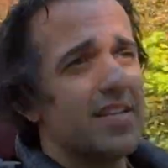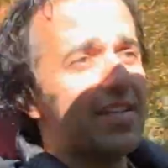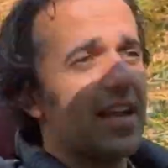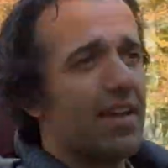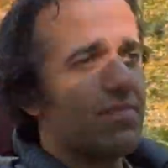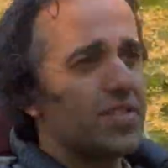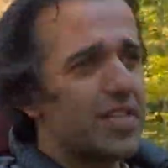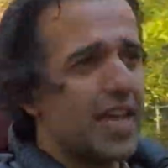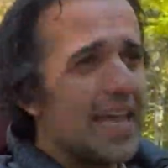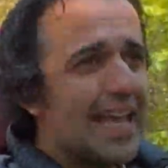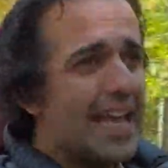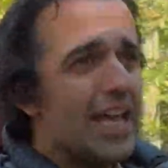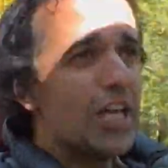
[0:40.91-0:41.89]
and I have to say,
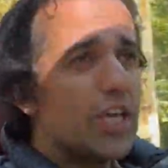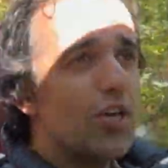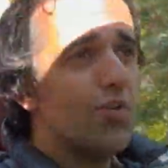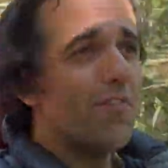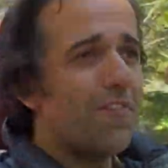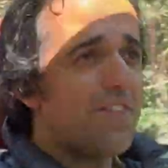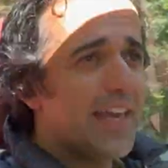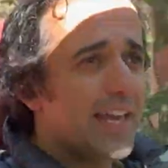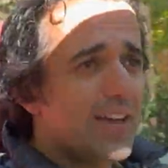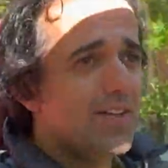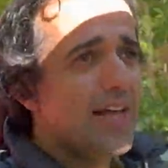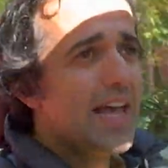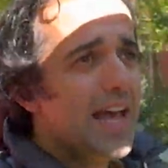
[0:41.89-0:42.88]
you
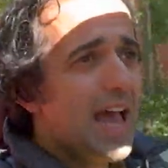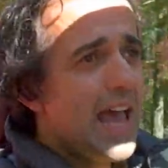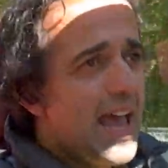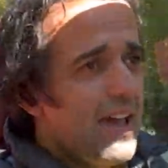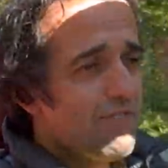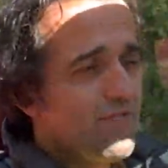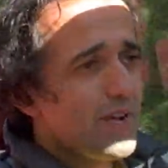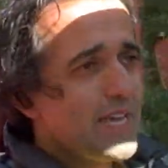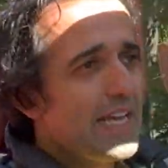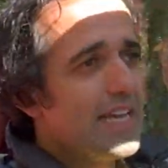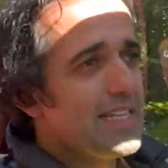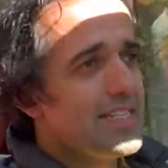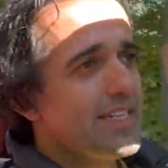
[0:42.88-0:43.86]
feel every
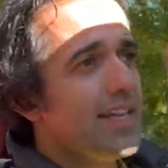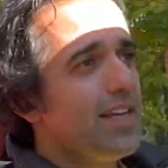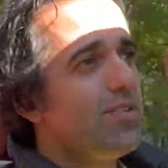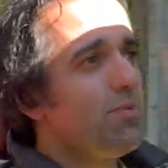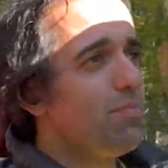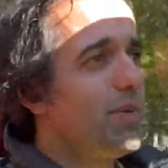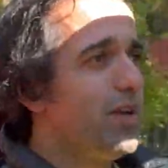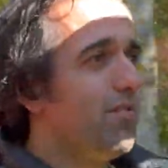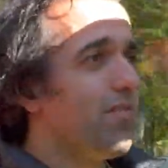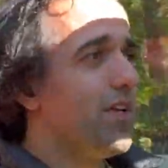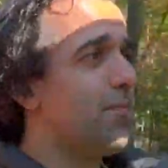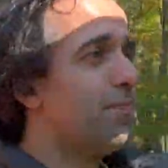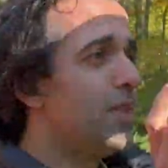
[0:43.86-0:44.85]
single bit of
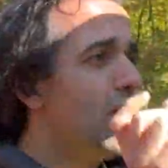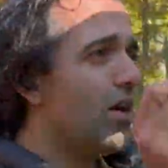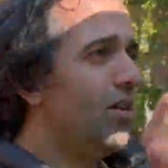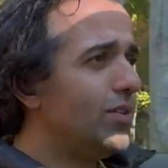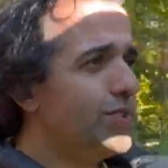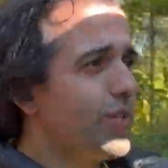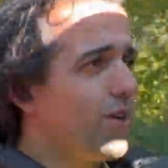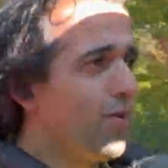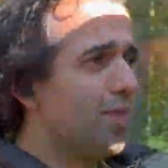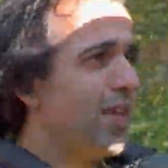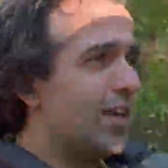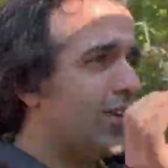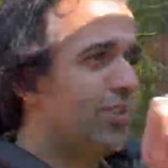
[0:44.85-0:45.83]
it. Also,
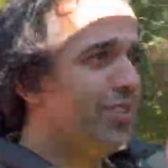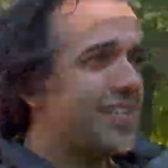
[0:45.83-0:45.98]
you don't